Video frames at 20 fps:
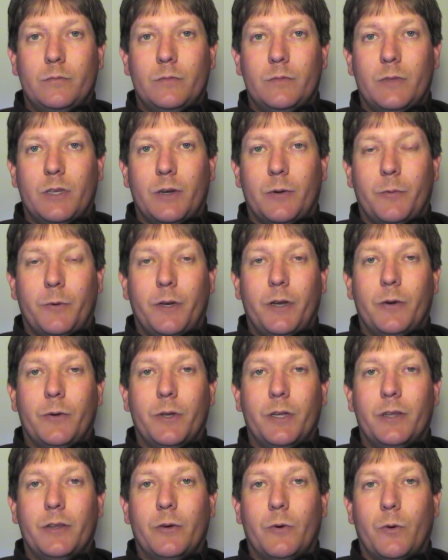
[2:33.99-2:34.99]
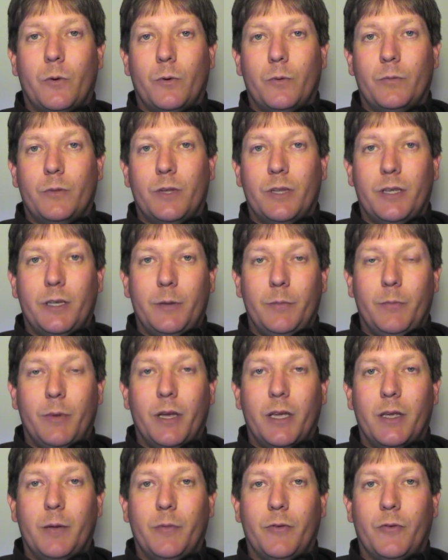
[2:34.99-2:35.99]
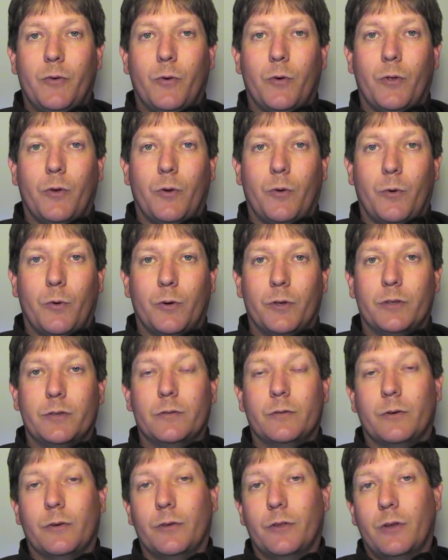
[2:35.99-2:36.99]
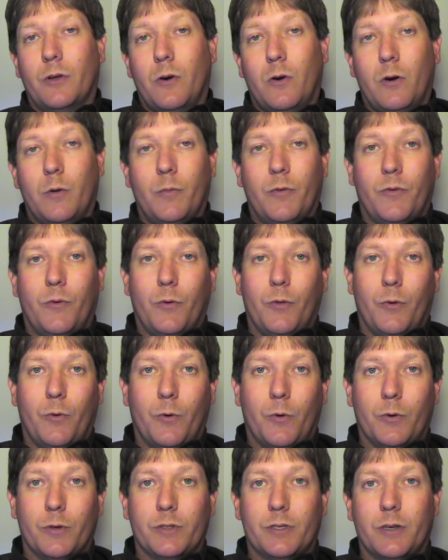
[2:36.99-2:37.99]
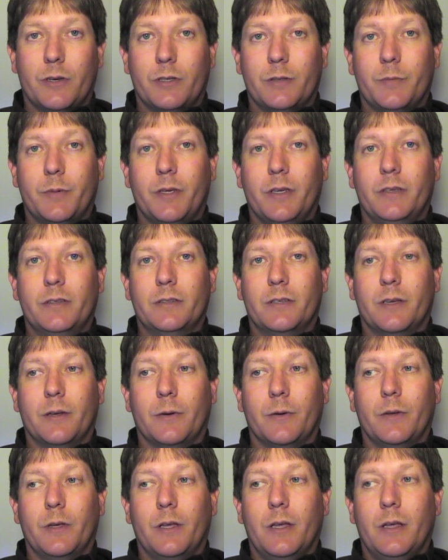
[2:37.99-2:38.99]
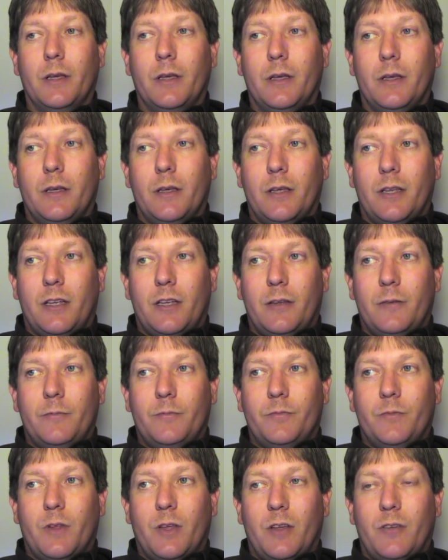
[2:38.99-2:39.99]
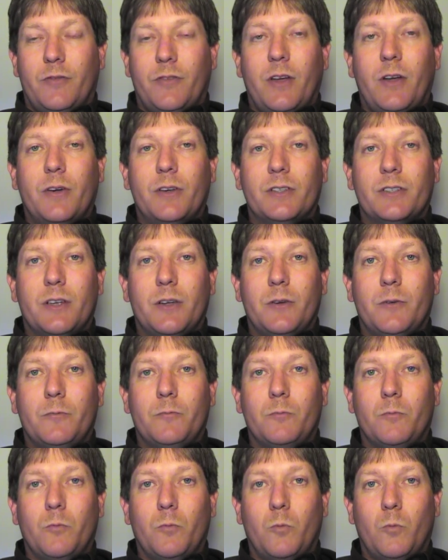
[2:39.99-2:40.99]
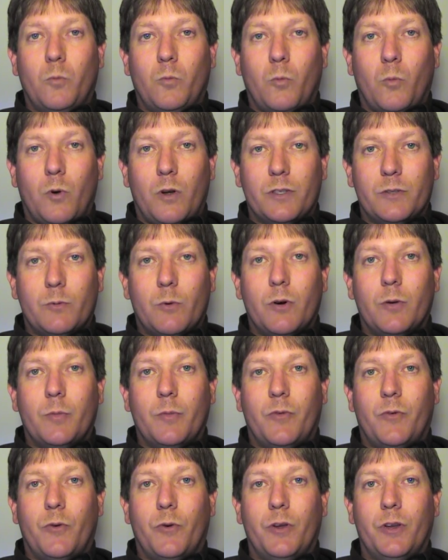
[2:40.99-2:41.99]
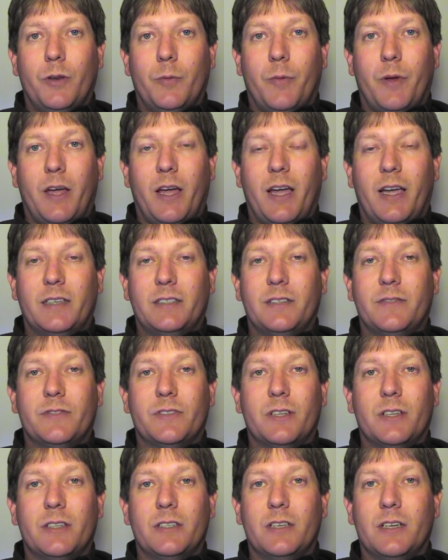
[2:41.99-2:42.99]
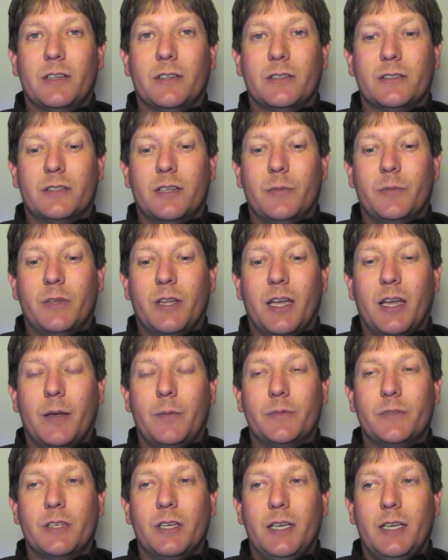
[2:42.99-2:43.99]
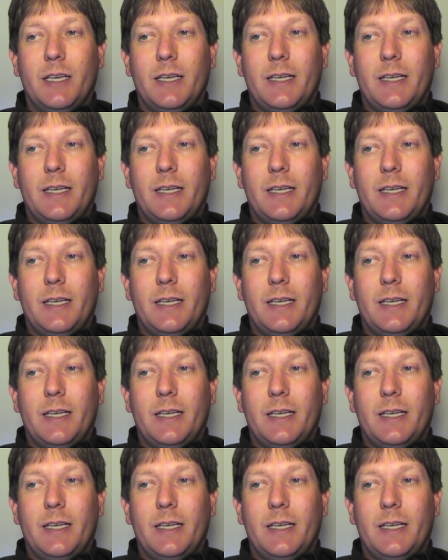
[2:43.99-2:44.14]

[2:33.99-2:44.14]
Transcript: we don't get the buggy before the horse, or the cart before the horse, so to speak. So focus on what's worked for you in the past. If sometimes